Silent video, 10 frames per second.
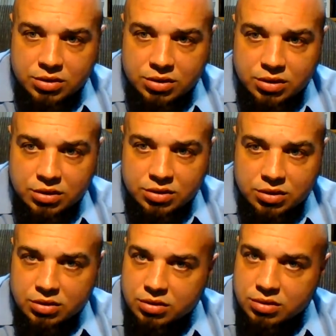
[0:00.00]
It's, it's,
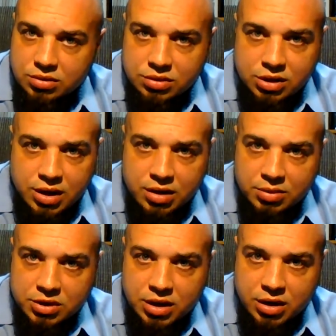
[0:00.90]
time
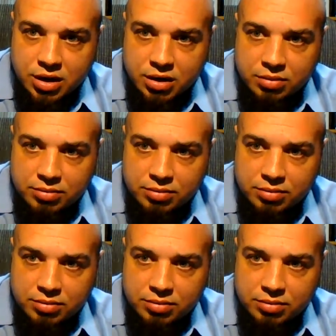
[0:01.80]
is at hand.